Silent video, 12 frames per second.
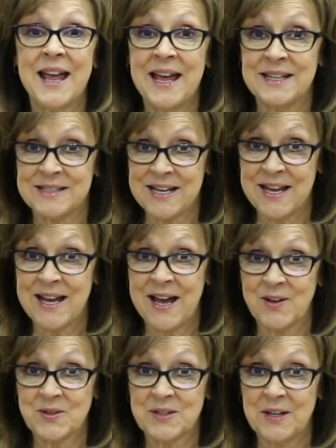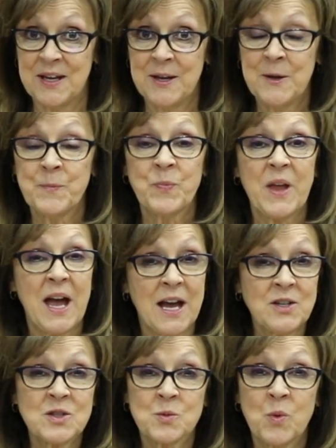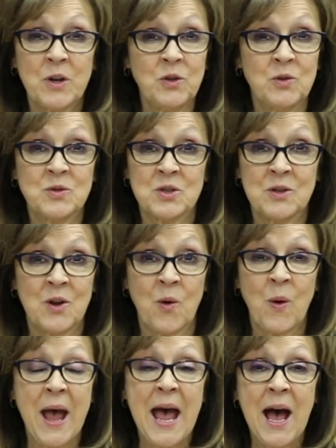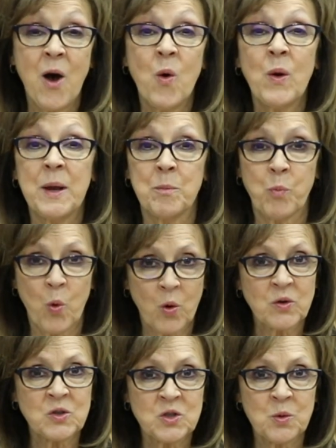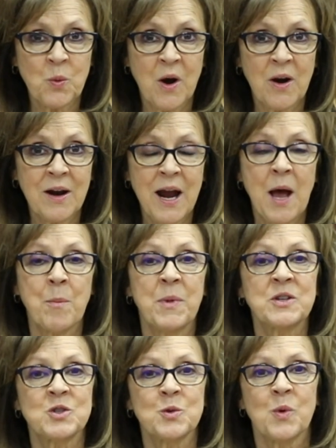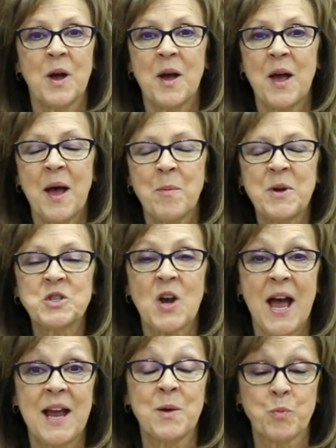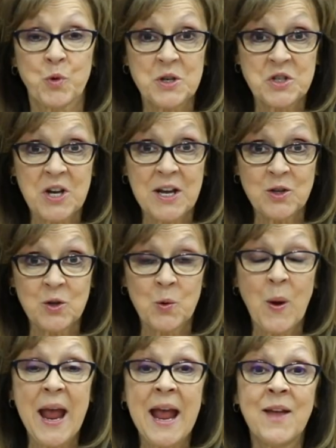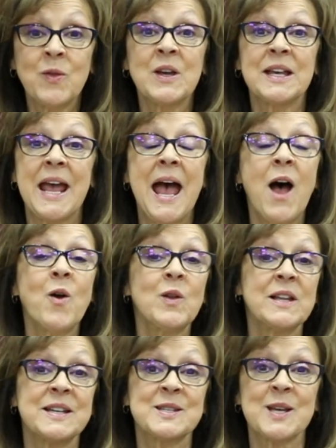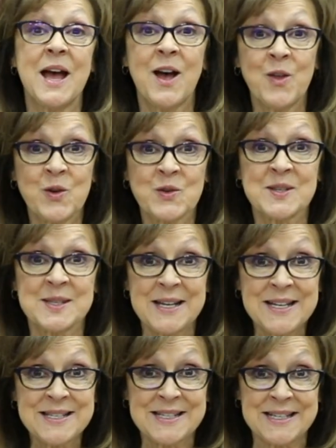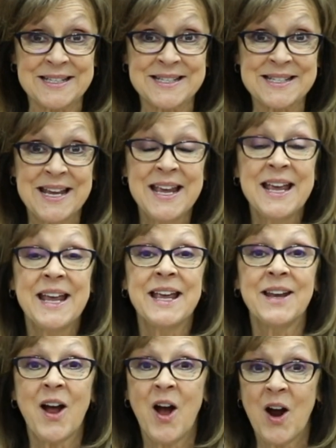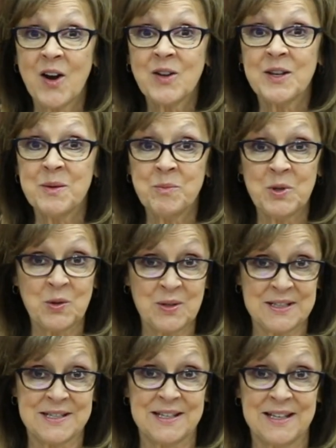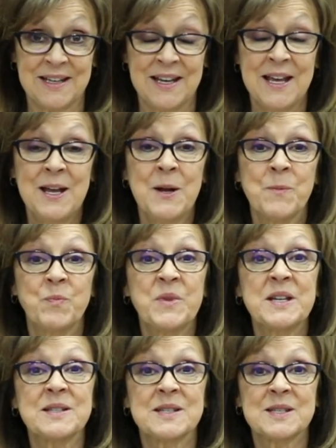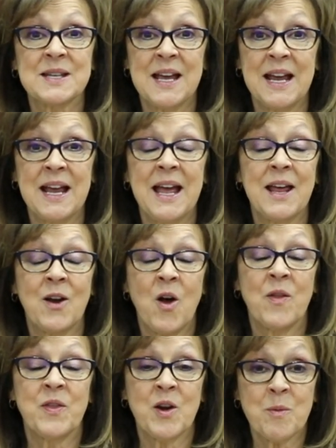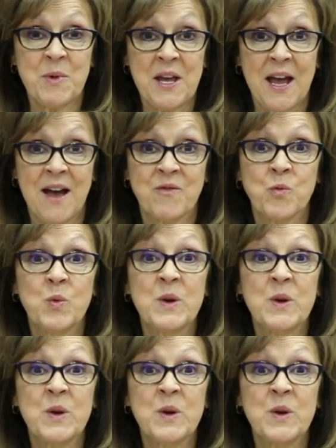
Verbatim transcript: and day out. I just want you to know how important you are, how much you how much I appreciate you and the countless other citizens in our community that say and on their behalf